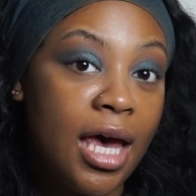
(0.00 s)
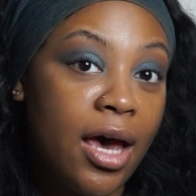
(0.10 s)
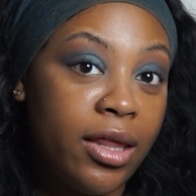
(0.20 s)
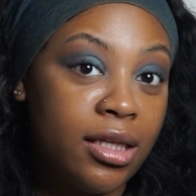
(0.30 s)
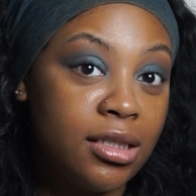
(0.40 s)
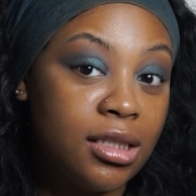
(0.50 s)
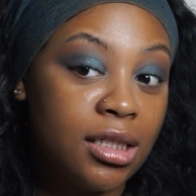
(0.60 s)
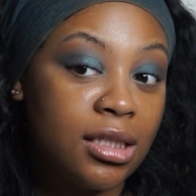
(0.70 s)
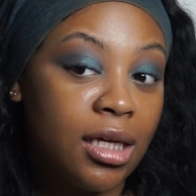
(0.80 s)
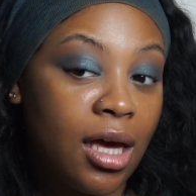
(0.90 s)
how this
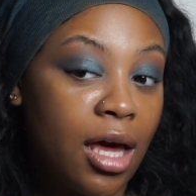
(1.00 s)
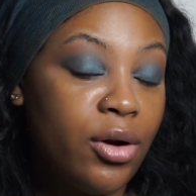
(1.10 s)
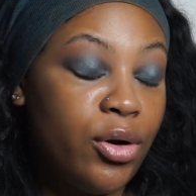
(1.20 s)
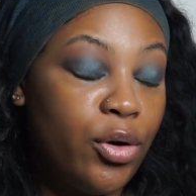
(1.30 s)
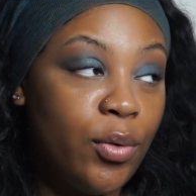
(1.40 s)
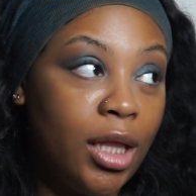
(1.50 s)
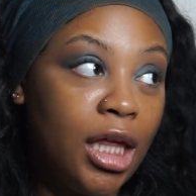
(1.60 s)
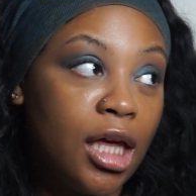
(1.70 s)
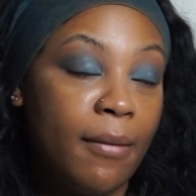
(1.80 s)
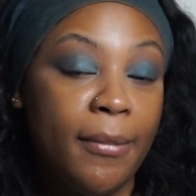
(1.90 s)
looks like, I don't know,
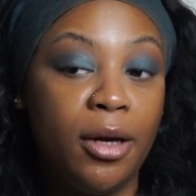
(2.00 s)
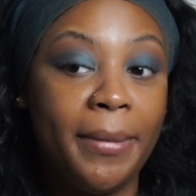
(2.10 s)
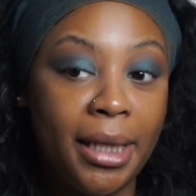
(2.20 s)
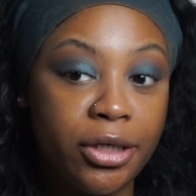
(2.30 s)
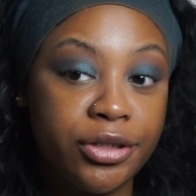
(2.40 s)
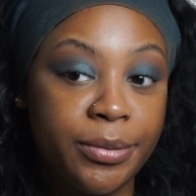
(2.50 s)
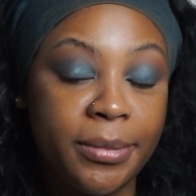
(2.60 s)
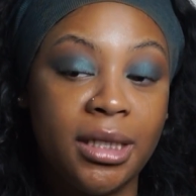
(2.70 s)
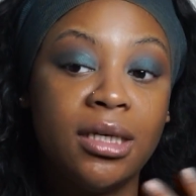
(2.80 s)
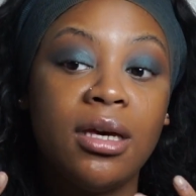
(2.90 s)
like a mermaid or
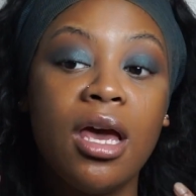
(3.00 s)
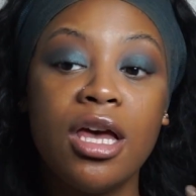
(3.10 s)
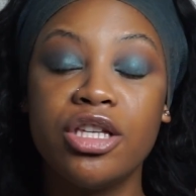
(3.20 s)
something.